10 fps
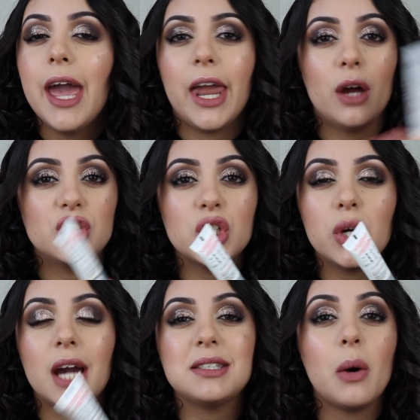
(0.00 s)
and I'll show
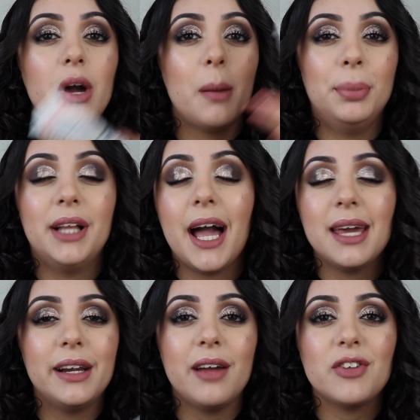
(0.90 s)
you guys how I apply
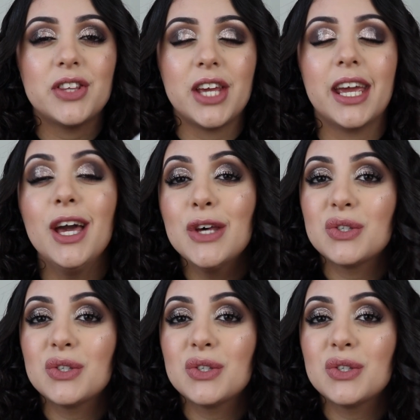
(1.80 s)
it and everything.